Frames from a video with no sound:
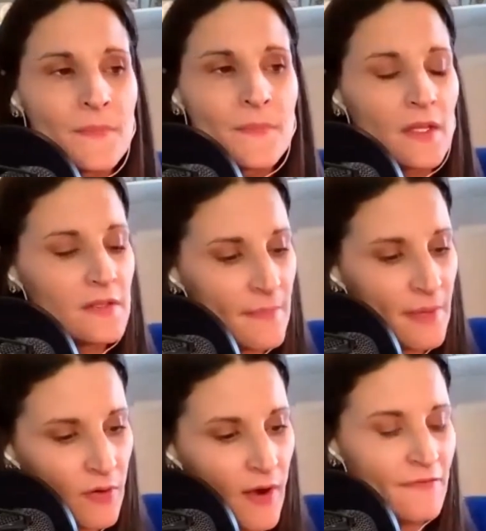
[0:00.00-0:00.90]
the
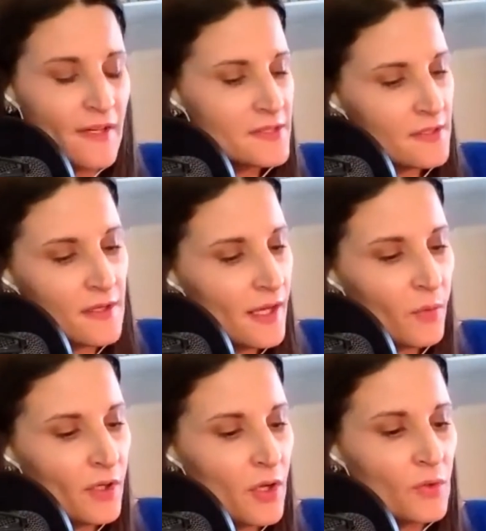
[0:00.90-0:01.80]
demographics, and I don't
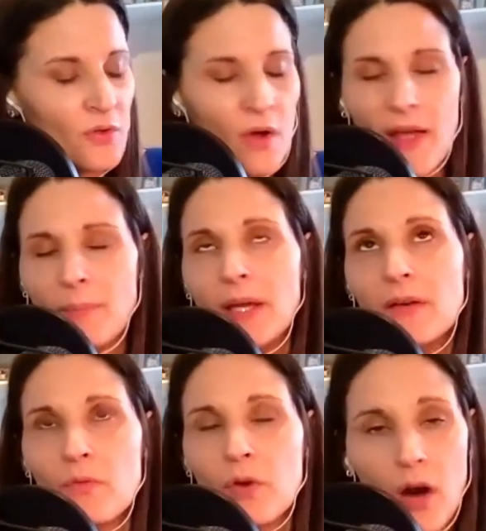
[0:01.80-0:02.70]
want to go into all that, but
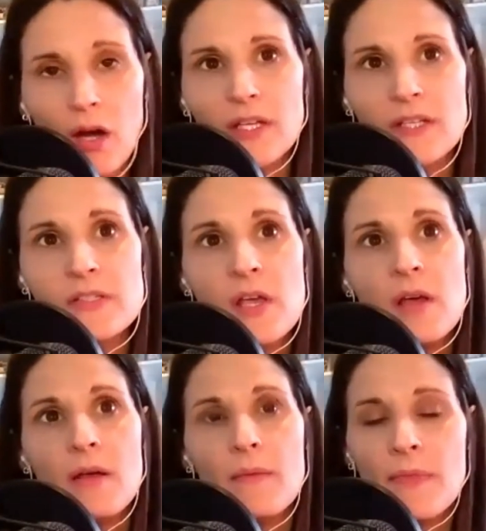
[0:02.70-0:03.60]
regardless,
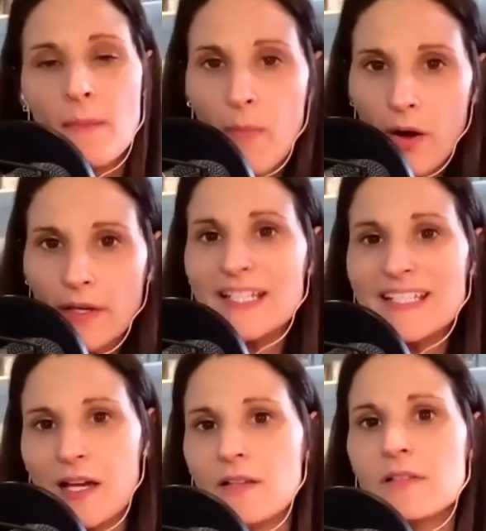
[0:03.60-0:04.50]
the market
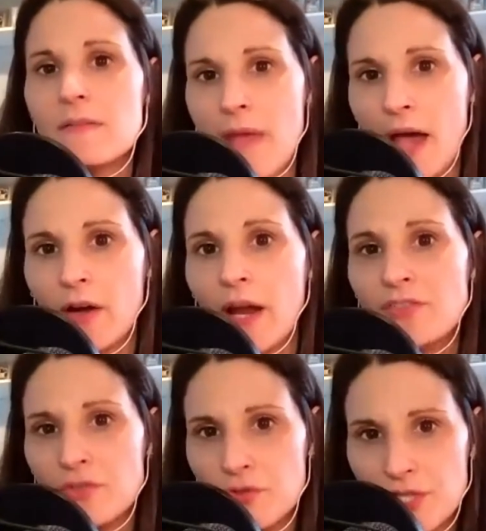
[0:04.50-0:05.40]
does matter
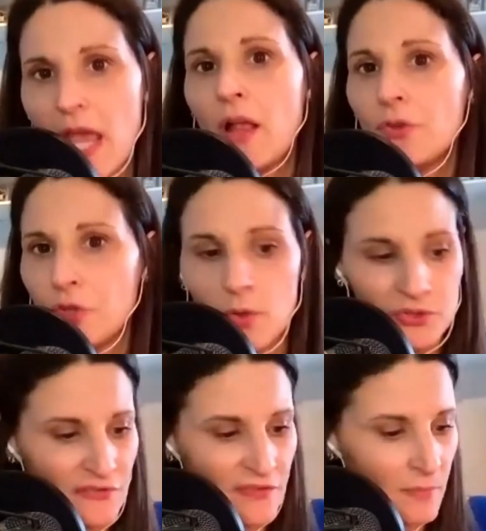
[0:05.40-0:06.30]
as you scale your
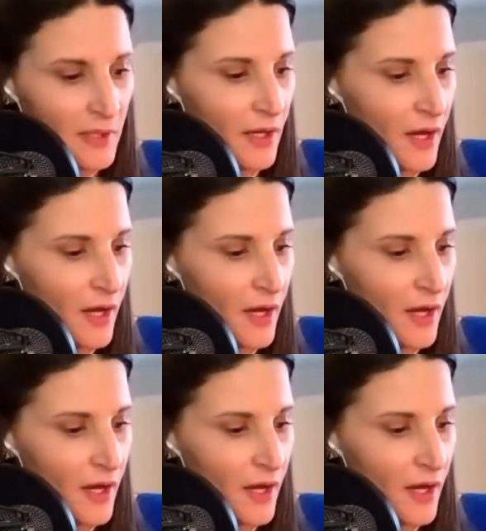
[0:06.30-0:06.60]
multifamily